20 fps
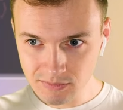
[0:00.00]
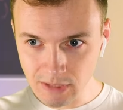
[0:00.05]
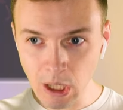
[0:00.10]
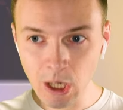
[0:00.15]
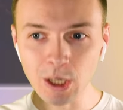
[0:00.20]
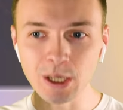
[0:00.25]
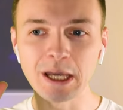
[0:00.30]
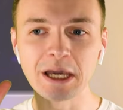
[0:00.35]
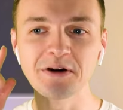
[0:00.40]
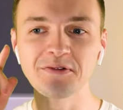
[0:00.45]

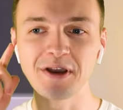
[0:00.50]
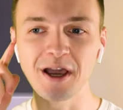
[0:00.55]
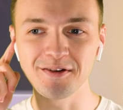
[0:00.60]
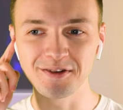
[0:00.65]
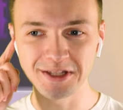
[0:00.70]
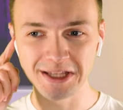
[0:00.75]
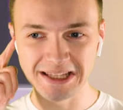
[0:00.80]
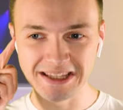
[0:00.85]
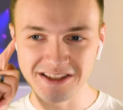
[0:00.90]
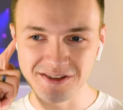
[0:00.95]
Okay, we
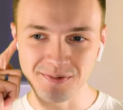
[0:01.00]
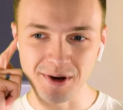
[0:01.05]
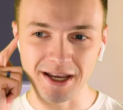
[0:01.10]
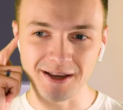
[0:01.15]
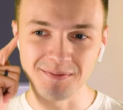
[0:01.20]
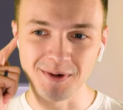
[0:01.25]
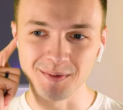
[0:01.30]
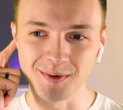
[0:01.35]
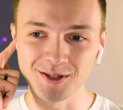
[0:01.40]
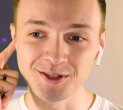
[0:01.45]
have a dance
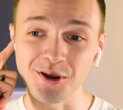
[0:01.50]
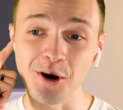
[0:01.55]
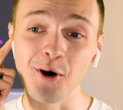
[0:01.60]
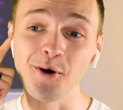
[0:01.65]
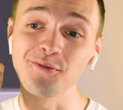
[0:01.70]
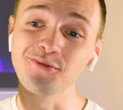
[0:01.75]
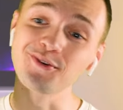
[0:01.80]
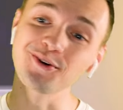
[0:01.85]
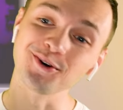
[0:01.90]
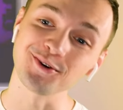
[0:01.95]
break moment.
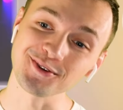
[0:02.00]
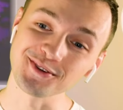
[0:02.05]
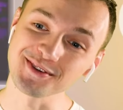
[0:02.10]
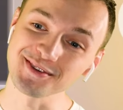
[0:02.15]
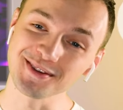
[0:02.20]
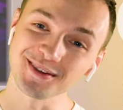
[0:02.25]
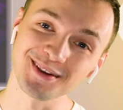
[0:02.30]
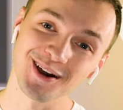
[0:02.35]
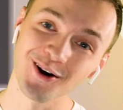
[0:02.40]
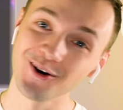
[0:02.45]
Of
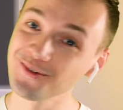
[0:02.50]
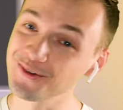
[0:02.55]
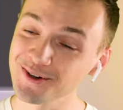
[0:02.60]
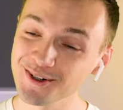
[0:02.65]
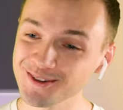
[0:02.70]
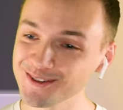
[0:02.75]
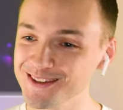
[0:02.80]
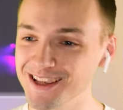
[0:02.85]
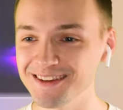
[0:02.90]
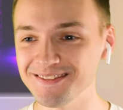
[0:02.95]
course. Of
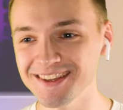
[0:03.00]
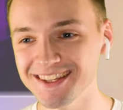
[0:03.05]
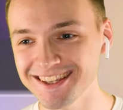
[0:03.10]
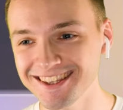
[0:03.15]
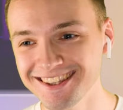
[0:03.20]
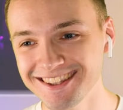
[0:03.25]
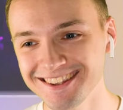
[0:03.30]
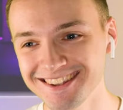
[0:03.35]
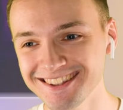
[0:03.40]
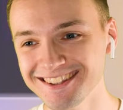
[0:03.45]
course, I
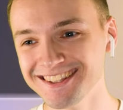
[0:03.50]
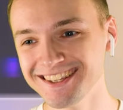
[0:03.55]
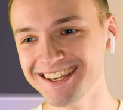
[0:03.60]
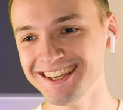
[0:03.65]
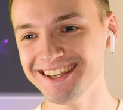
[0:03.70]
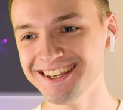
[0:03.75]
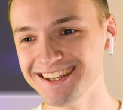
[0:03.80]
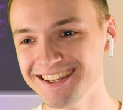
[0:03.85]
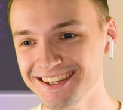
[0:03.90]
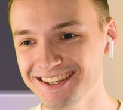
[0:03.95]
mean.
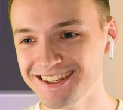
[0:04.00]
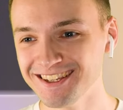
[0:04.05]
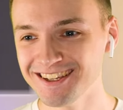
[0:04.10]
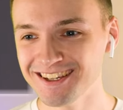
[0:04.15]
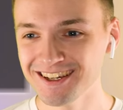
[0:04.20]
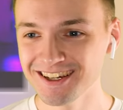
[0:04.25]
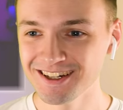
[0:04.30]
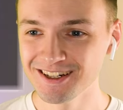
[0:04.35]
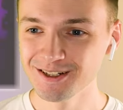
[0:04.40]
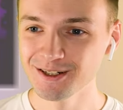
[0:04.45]

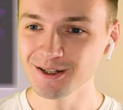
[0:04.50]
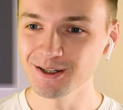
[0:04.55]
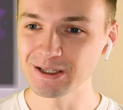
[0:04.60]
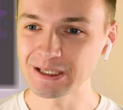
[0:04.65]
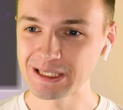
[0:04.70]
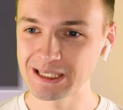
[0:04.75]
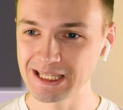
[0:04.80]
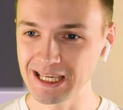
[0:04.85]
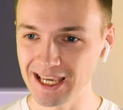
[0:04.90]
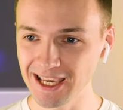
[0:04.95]

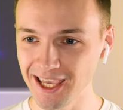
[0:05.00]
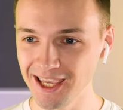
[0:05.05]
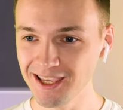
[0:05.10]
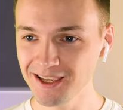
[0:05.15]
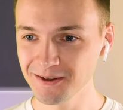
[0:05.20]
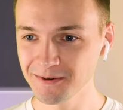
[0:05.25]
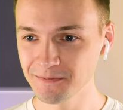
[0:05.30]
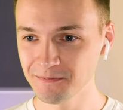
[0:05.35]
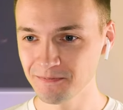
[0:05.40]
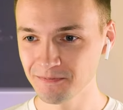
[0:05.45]

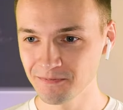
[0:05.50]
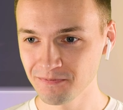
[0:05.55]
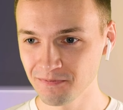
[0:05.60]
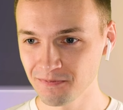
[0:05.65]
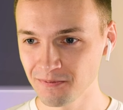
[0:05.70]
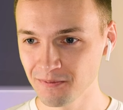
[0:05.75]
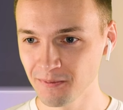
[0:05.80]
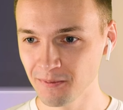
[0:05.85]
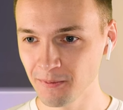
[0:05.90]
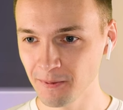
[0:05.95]
Okay.
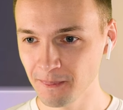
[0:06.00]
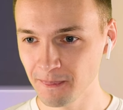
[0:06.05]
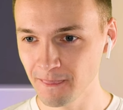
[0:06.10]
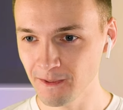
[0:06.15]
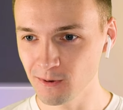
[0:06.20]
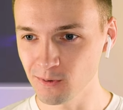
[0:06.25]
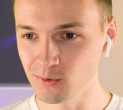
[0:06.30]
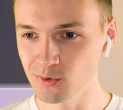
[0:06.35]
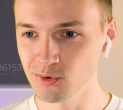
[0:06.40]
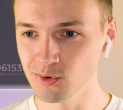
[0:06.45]

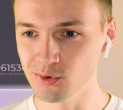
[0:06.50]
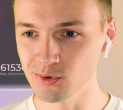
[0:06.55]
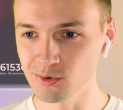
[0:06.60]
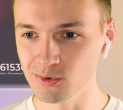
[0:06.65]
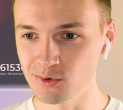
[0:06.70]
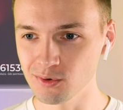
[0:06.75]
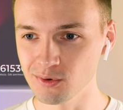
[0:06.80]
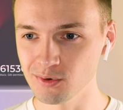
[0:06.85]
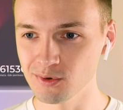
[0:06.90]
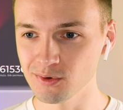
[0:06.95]
Ooh.
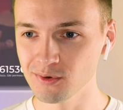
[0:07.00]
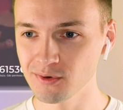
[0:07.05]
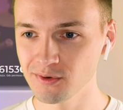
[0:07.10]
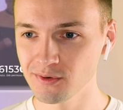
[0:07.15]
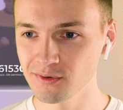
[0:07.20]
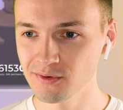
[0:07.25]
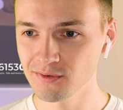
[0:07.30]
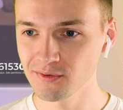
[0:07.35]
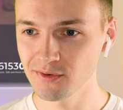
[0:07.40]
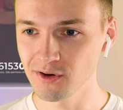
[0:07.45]

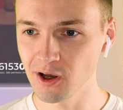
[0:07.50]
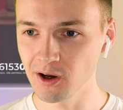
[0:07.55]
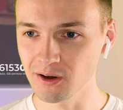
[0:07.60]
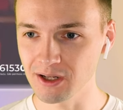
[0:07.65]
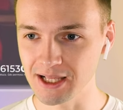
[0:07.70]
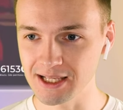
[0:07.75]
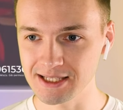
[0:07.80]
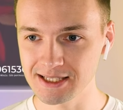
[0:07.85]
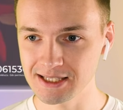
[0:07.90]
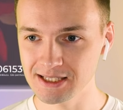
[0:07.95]

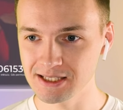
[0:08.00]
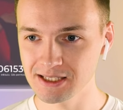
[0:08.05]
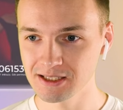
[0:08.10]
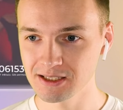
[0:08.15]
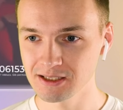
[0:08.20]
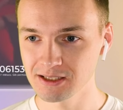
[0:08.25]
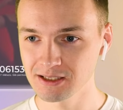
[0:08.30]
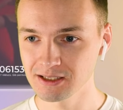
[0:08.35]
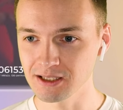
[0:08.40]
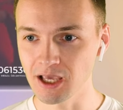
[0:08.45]
Flawless.
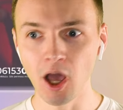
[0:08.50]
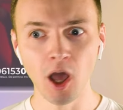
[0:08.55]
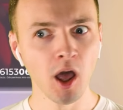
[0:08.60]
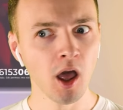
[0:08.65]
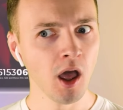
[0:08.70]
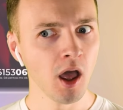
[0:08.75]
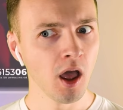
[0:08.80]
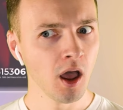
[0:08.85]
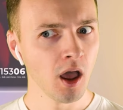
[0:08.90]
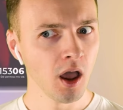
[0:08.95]

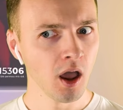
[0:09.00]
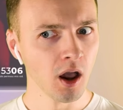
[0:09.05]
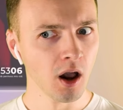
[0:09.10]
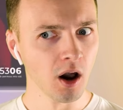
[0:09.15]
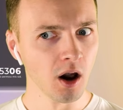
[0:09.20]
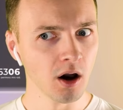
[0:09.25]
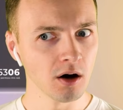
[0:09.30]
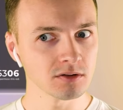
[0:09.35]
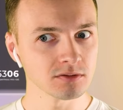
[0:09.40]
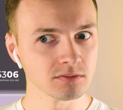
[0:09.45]

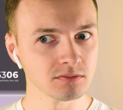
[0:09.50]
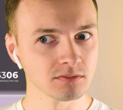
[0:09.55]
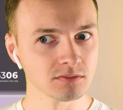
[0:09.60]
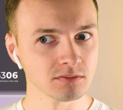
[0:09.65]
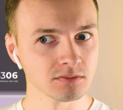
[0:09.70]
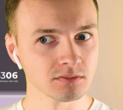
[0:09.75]
Oh.